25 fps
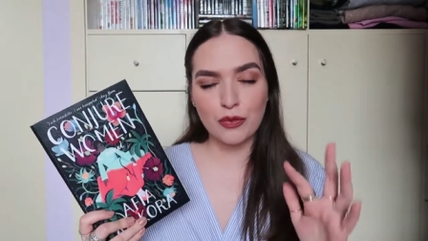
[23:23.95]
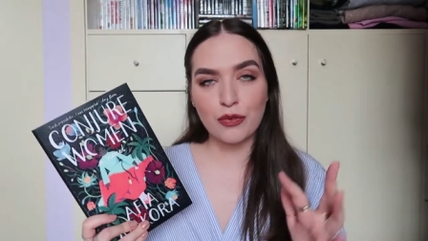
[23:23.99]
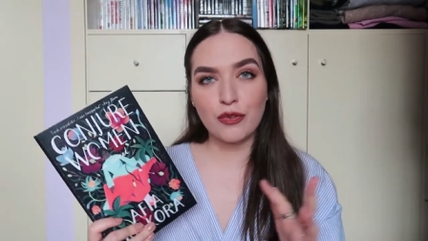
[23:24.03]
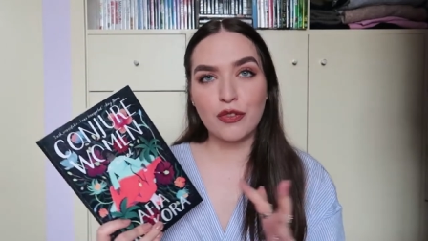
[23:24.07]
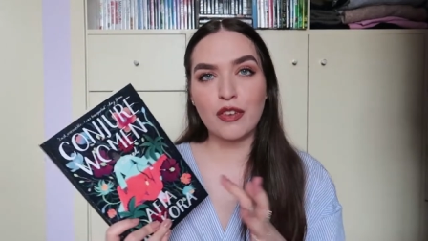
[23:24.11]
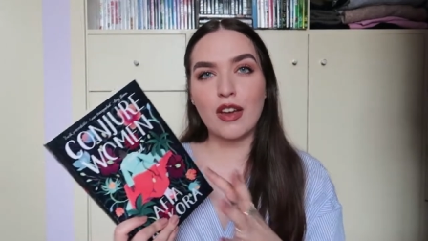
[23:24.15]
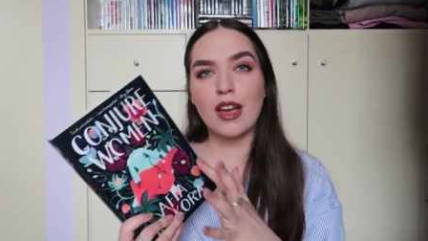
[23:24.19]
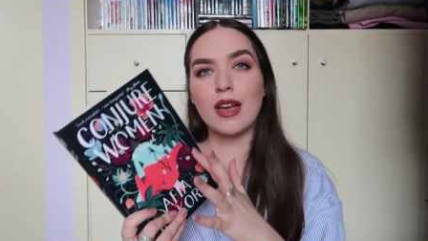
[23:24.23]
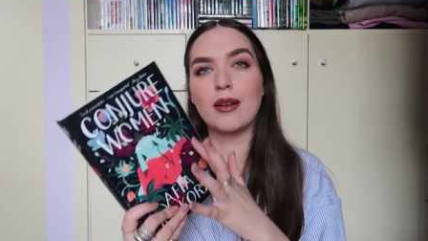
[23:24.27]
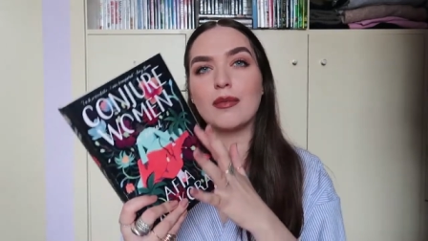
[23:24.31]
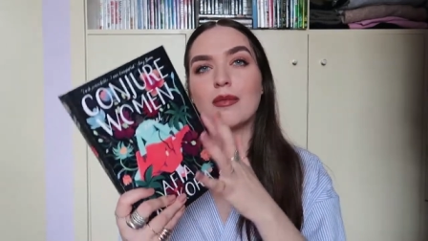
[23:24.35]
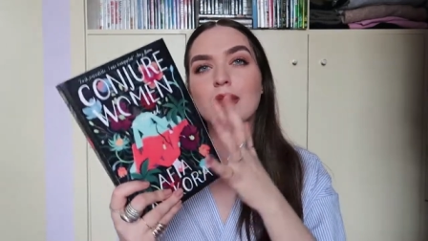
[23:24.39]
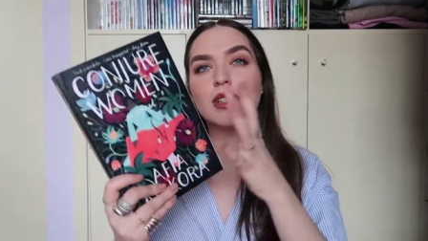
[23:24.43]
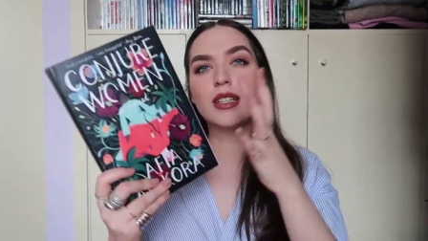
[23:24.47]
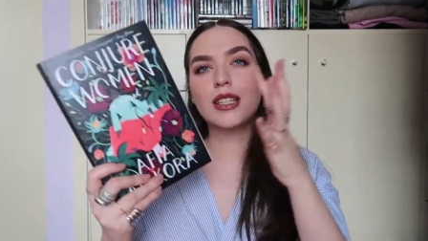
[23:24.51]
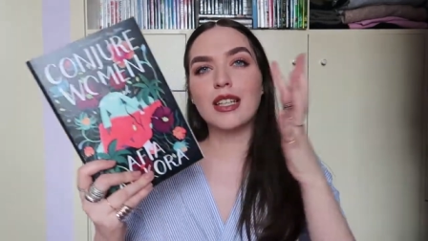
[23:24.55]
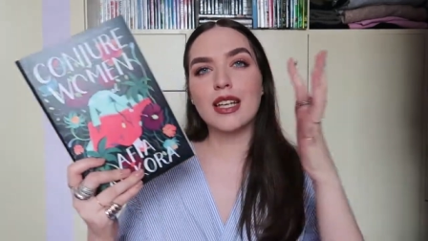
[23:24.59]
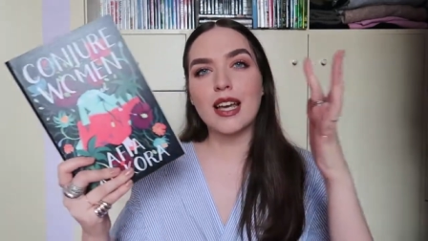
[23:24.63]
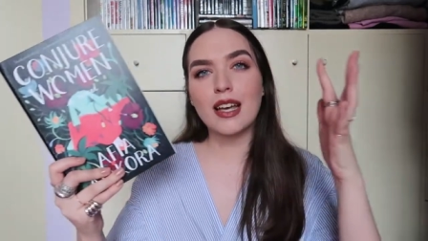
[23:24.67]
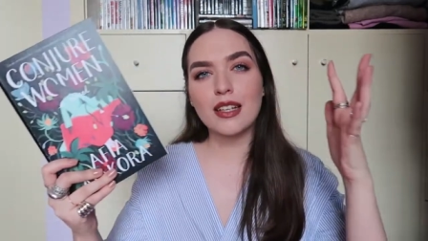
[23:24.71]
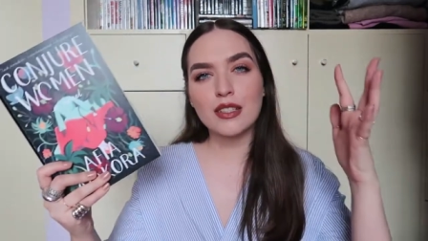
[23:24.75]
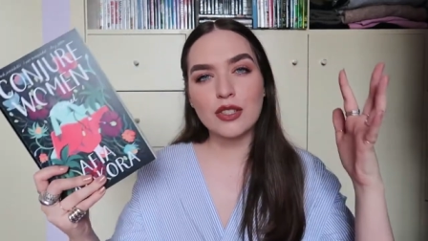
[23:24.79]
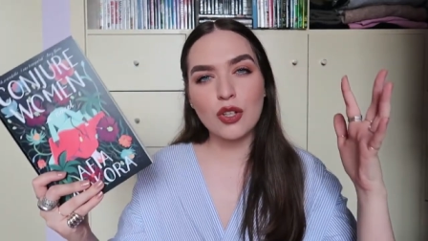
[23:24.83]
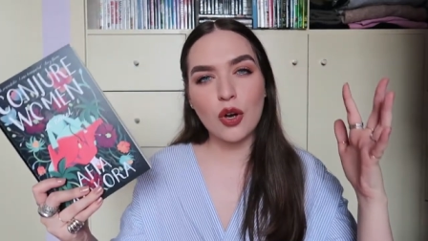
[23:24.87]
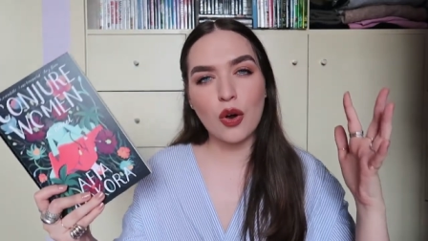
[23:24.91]

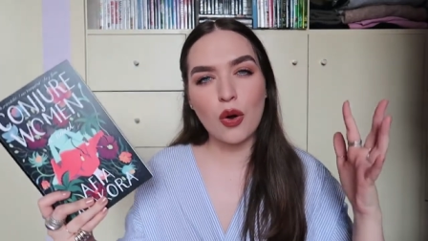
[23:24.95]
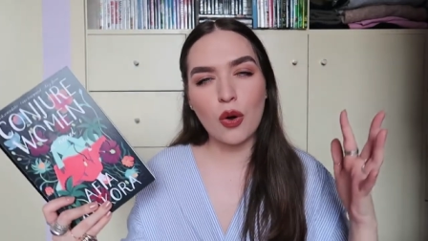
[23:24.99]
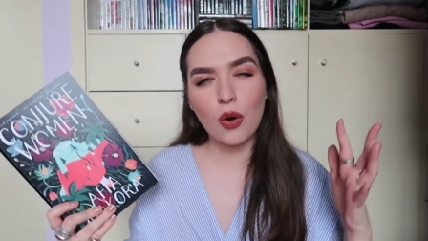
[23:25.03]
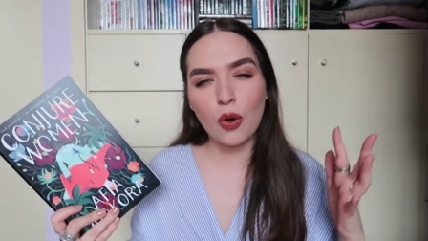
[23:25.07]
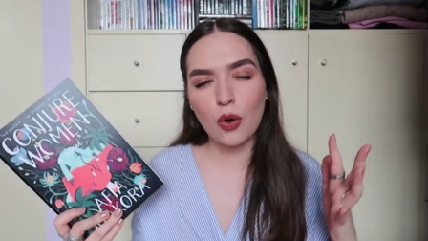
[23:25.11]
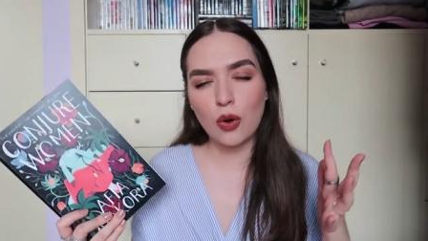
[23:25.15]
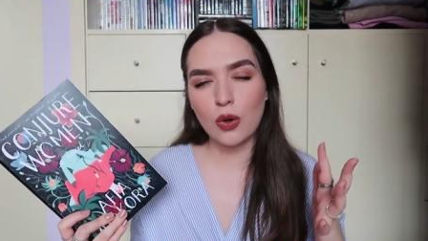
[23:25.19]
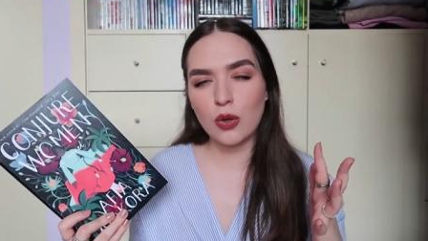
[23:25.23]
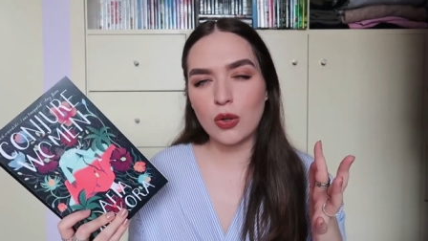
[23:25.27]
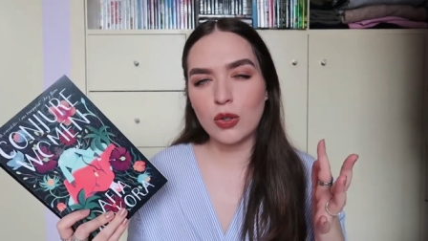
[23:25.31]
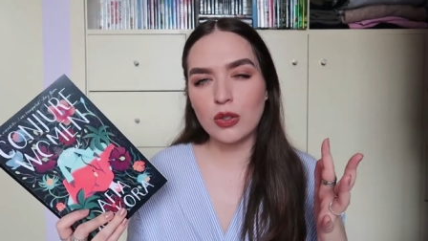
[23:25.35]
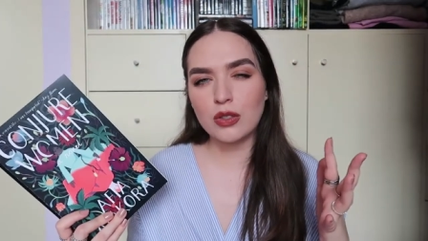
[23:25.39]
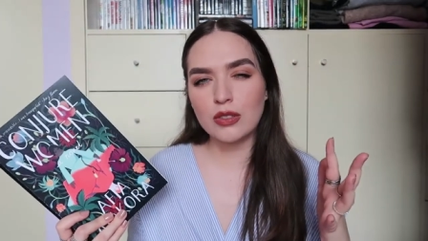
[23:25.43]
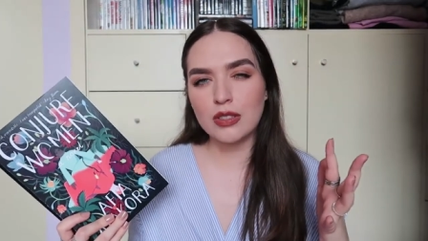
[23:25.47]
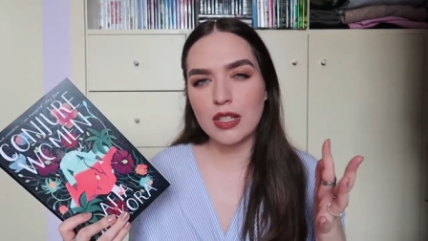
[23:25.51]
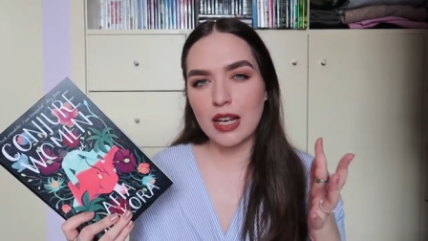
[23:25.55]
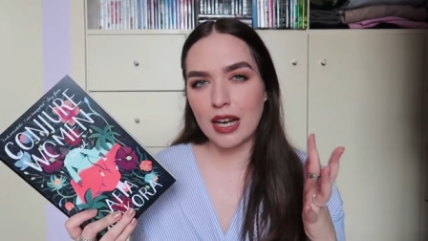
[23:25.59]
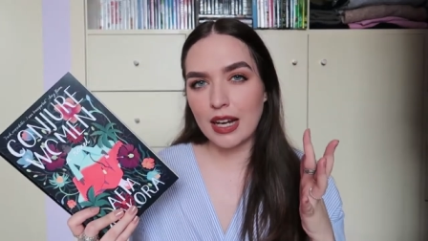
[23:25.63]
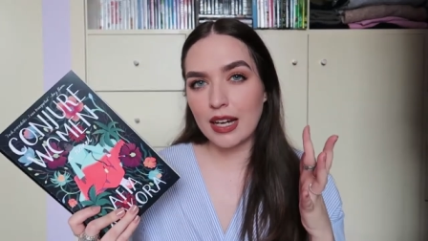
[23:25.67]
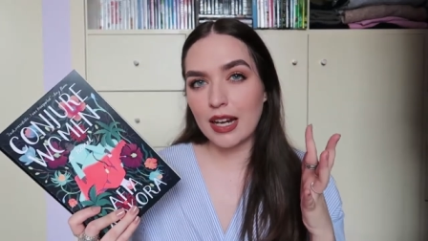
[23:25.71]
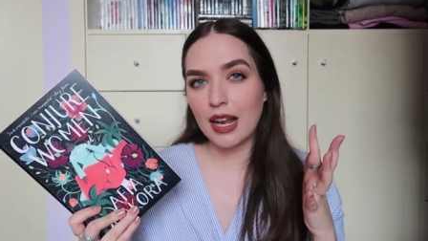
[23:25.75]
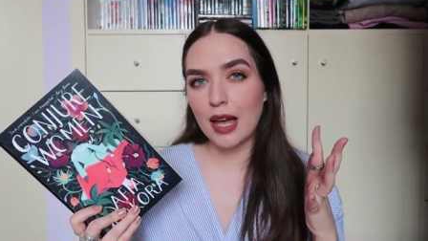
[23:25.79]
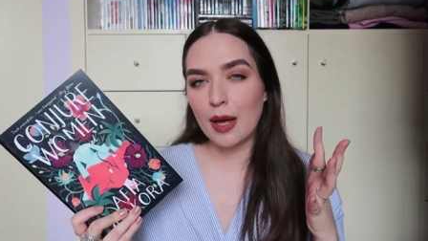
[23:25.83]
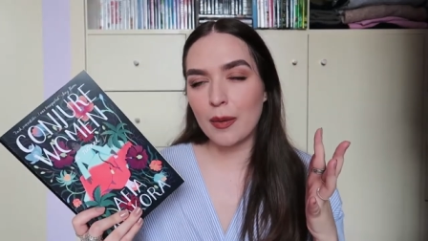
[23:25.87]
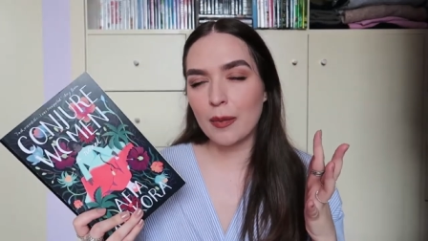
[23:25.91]
family as a whole
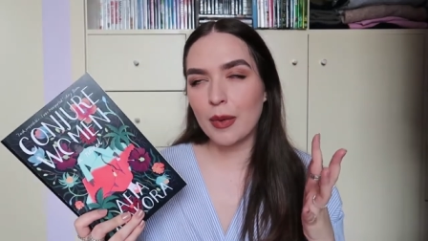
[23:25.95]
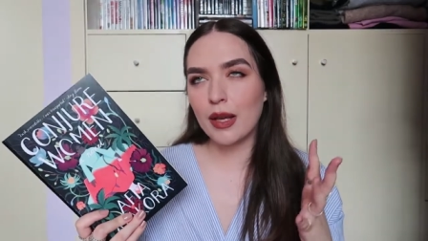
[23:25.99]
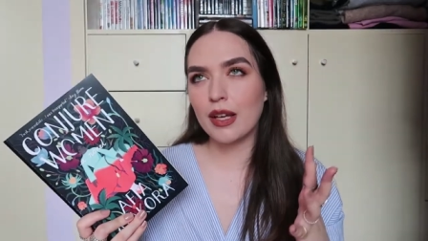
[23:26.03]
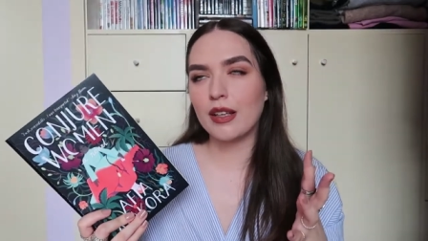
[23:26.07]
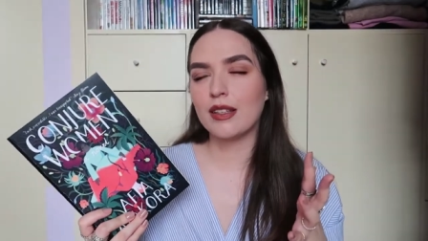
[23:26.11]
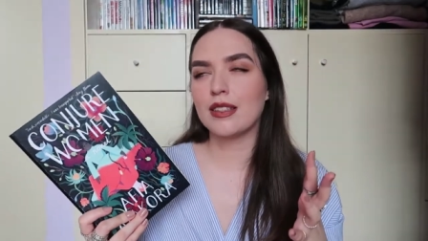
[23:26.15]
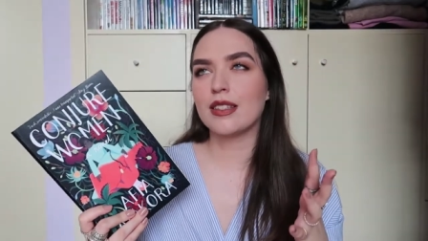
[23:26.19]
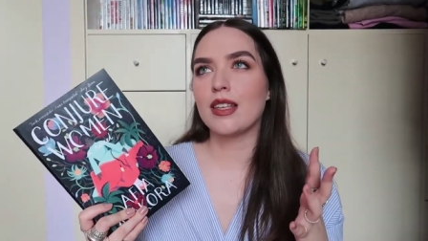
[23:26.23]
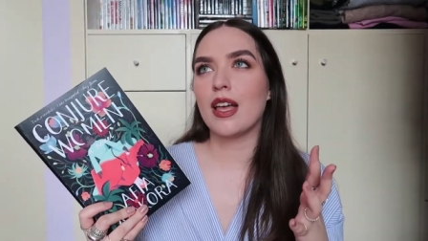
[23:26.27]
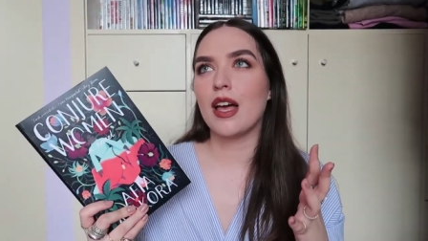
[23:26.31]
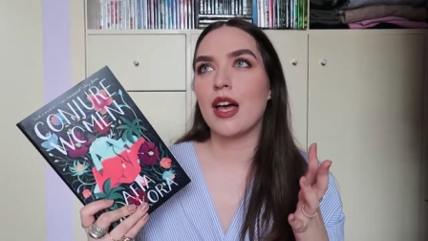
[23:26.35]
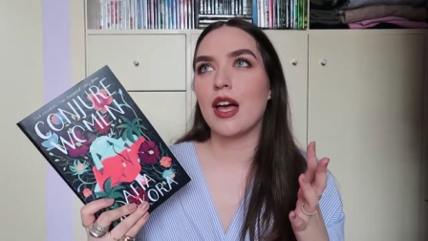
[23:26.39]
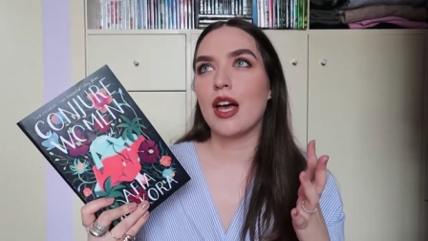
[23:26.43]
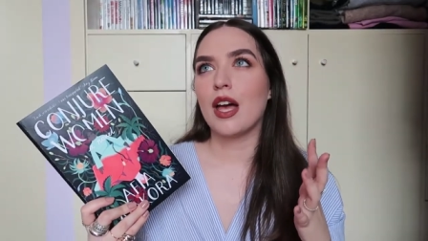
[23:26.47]
dynamics,